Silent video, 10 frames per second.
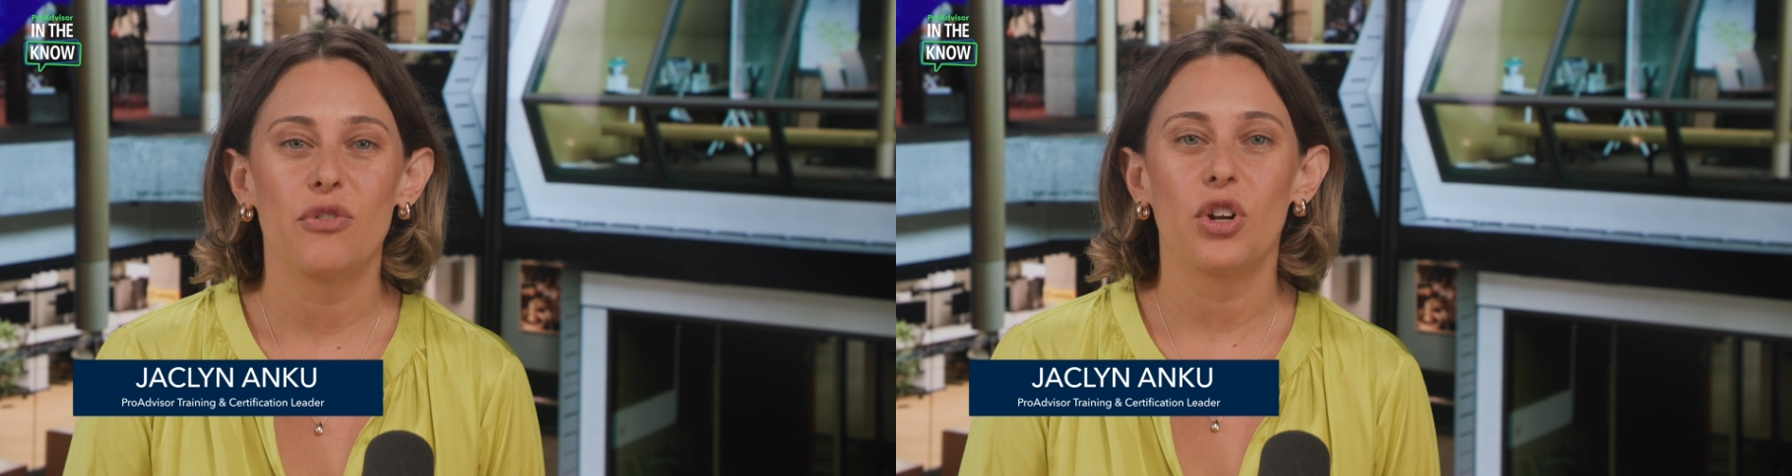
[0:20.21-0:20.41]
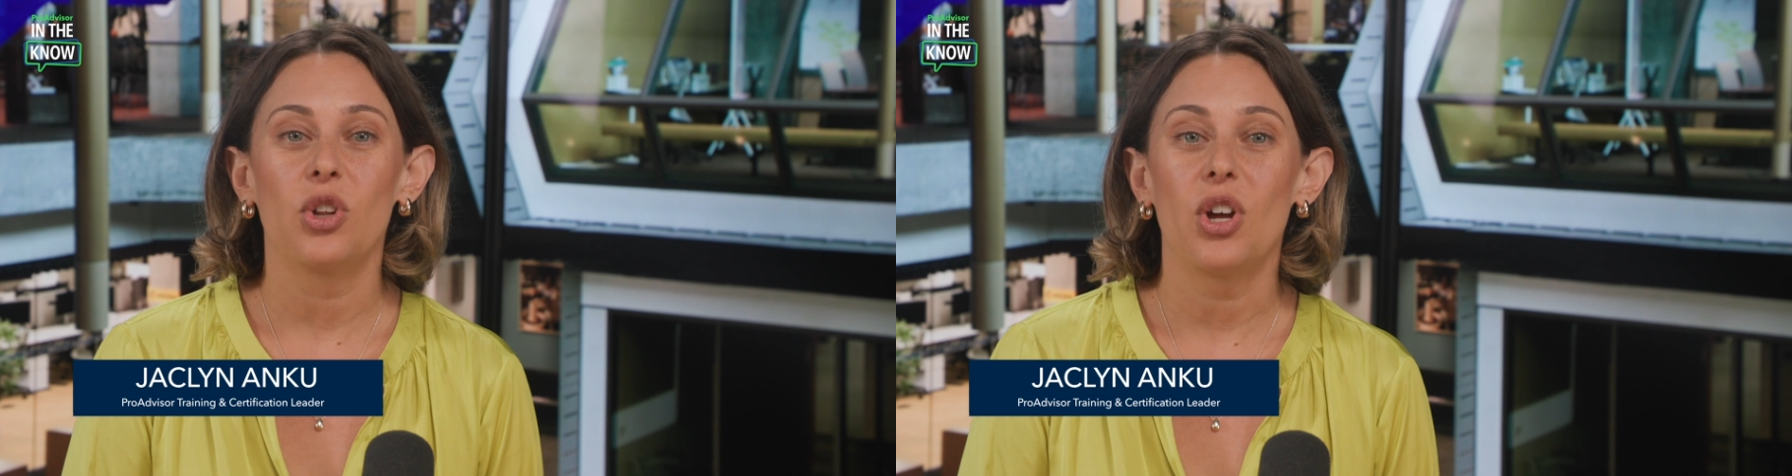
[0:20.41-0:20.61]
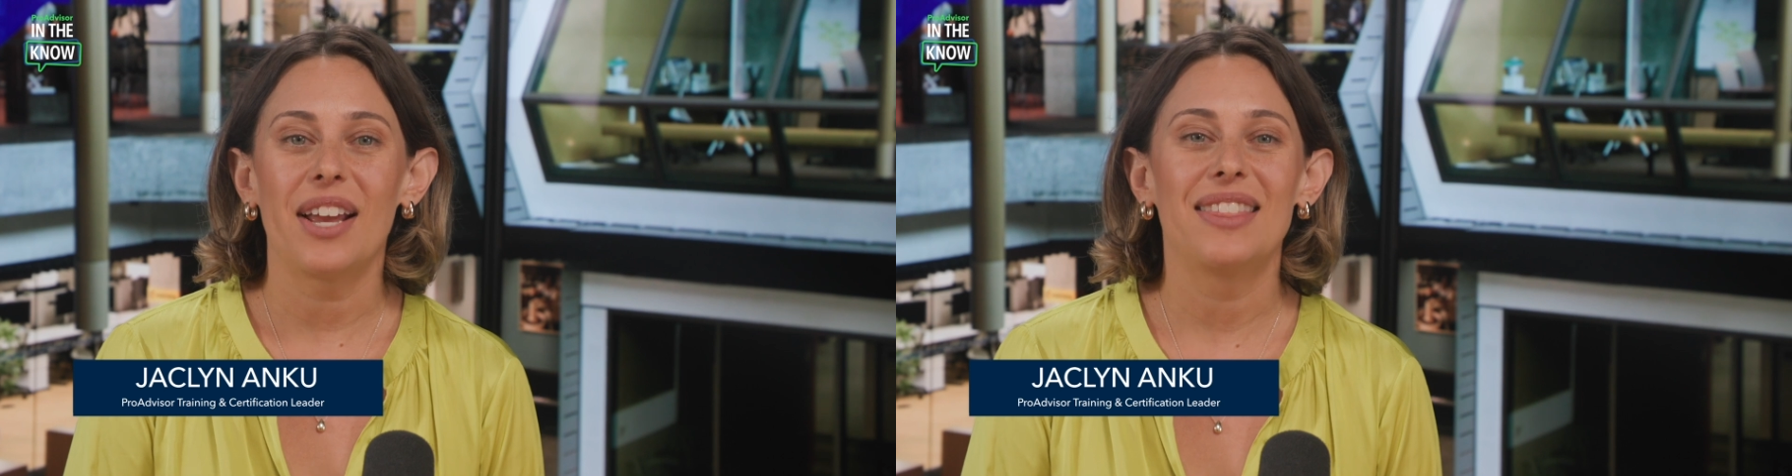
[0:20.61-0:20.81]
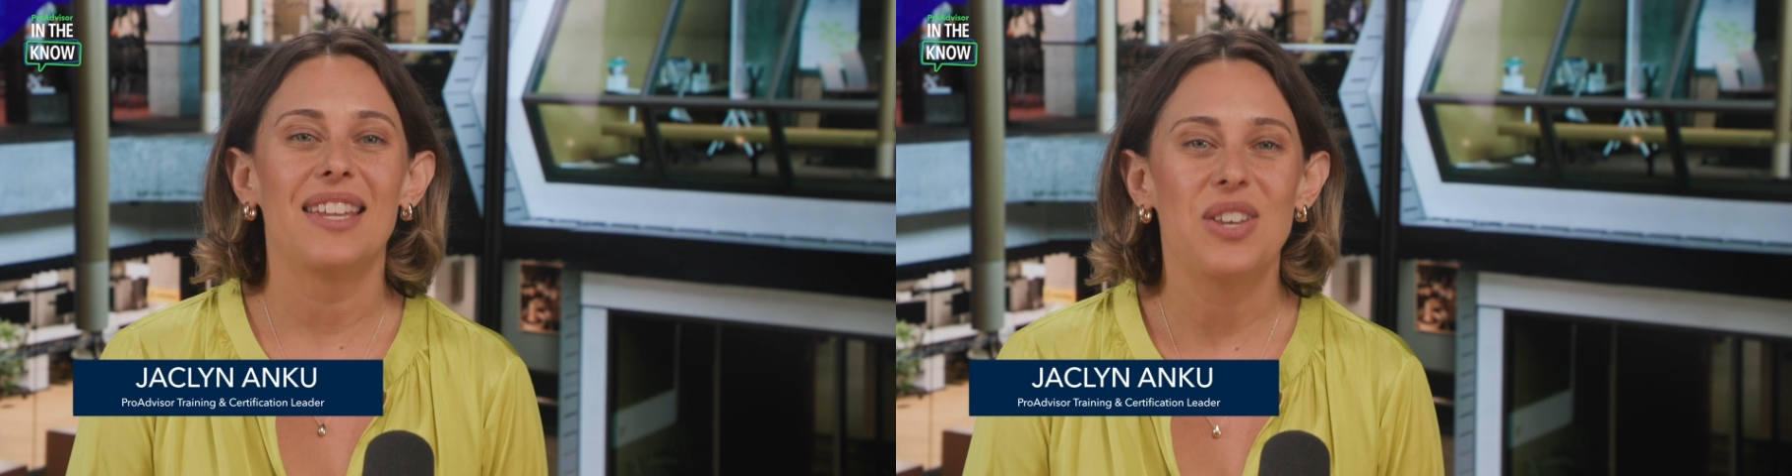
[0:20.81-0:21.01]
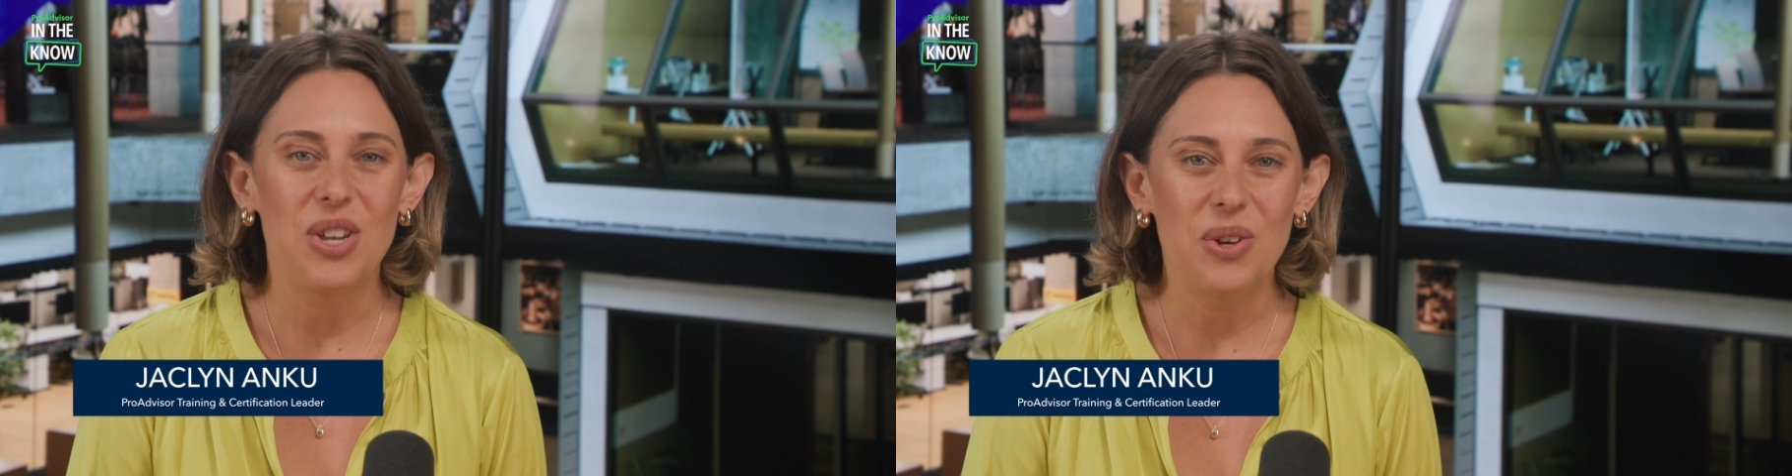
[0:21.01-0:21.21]
for a look at
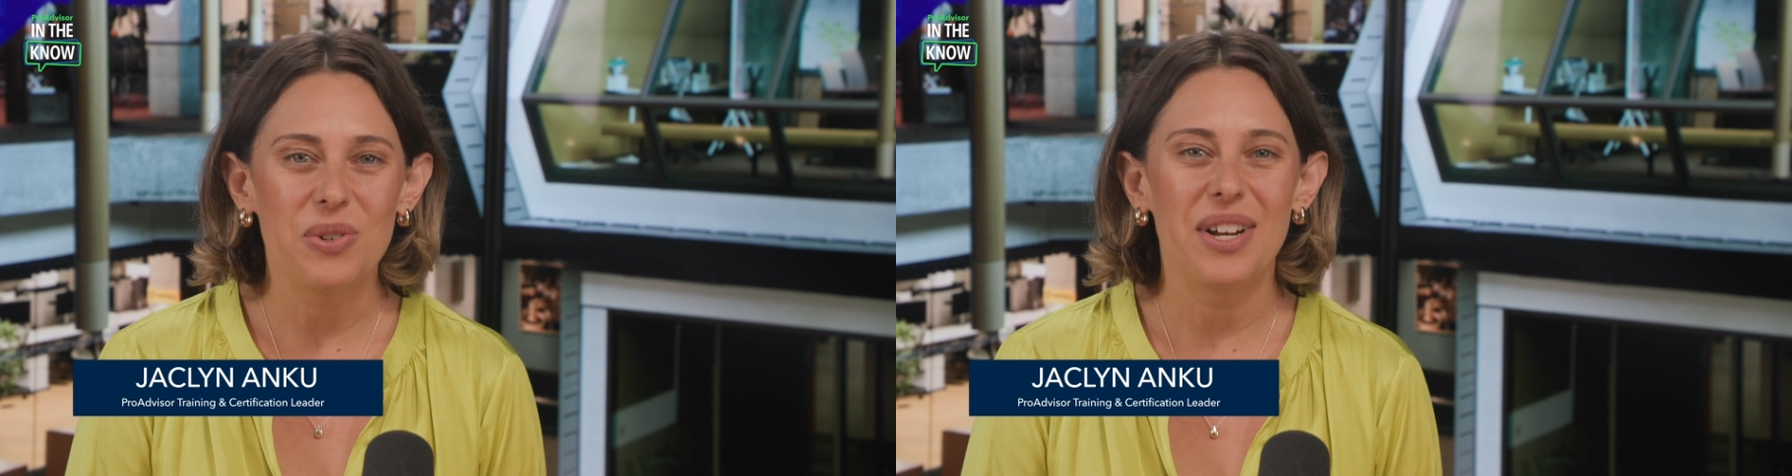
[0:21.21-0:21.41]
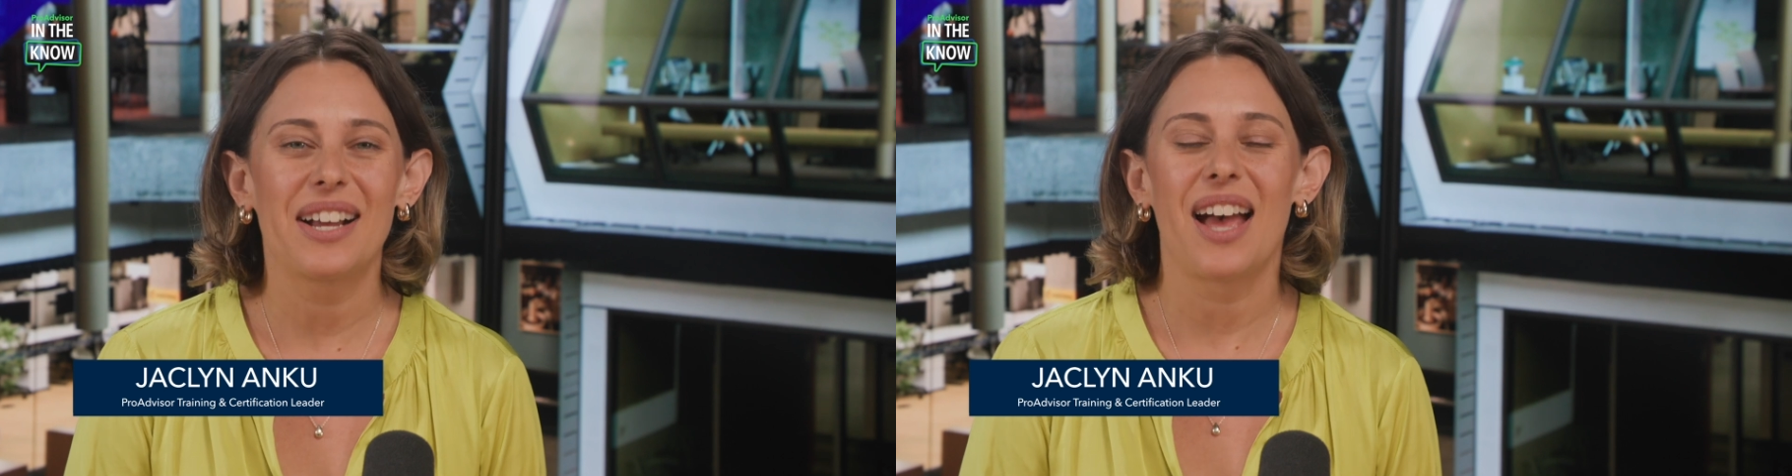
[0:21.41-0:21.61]
the new,